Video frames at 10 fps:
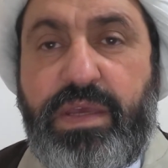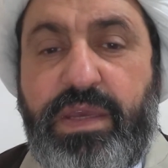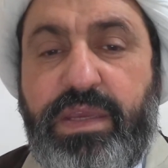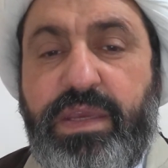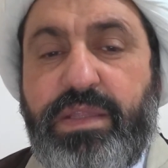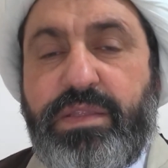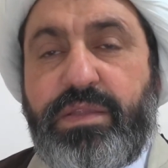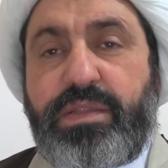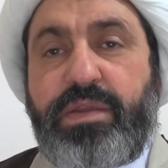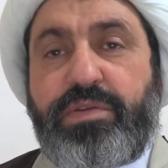again,
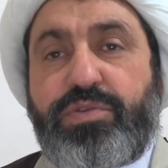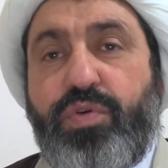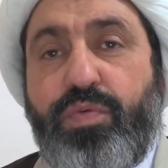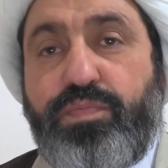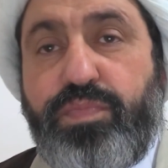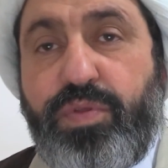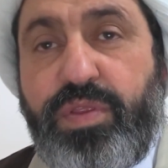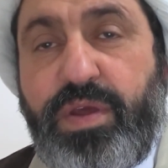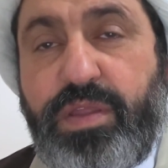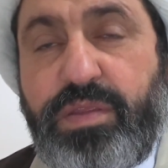there is hope for that